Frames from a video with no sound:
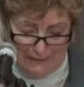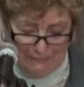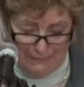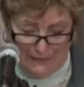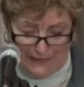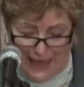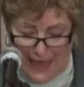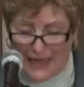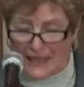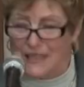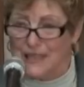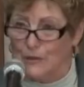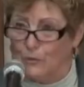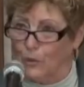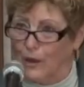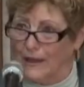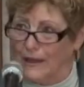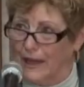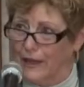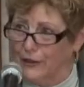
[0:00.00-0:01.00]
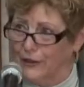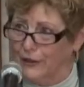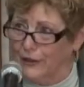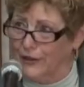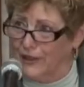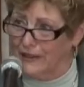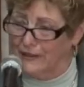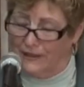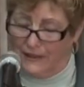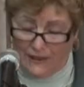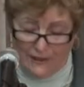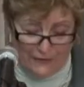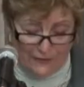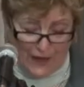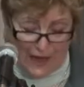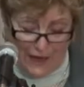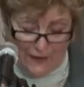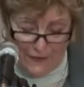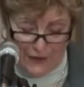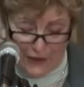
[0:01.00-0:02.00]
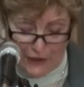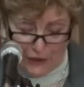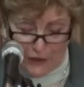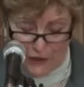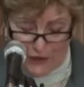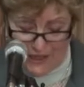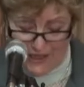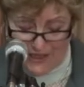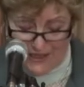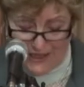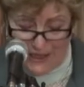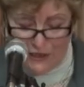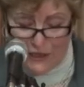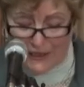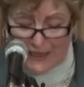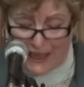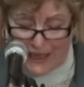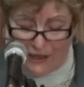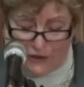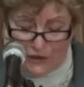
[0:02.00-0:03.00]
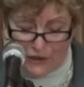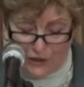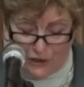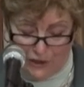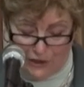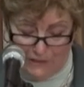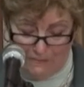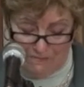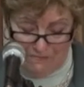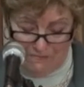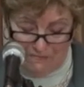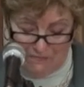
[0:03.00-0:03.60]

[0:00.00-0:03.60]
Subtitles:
last 105 years, Delta Council,